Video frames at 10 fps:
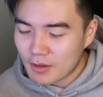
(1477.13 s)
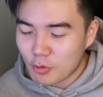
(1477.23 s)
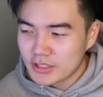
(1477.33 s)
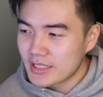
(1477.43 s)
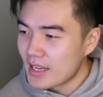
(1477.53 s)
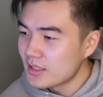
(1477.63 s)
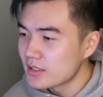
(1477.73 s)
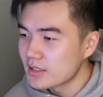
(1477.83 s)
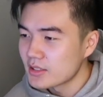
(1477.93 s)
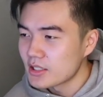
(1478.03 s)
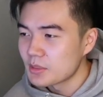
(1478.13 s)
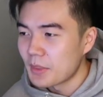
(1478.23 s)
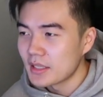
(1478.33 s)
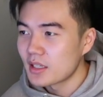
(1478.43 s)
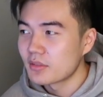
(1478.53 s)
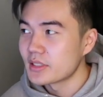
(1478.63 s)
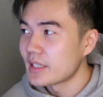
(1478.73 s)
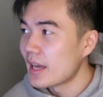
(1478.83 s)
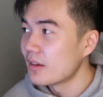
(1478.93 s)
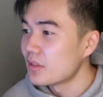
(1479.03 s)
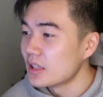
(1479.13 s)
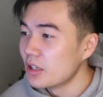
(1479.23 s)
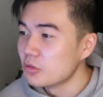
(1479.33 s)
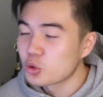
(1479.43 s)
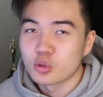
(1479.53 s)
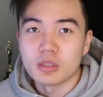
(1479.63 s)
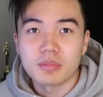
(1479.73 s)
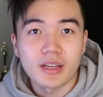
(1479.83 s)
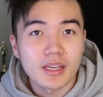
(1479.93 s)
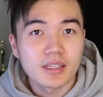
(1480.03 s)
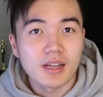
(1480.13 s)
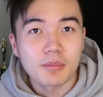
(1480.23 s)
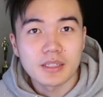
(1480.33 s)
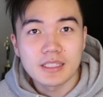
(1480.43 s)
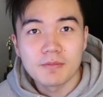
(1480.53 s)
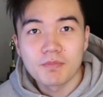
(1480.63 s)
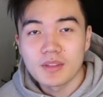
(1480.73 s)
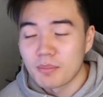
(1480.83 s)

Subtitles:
Once again, this is just based off the stat of the lone screenplay nominee.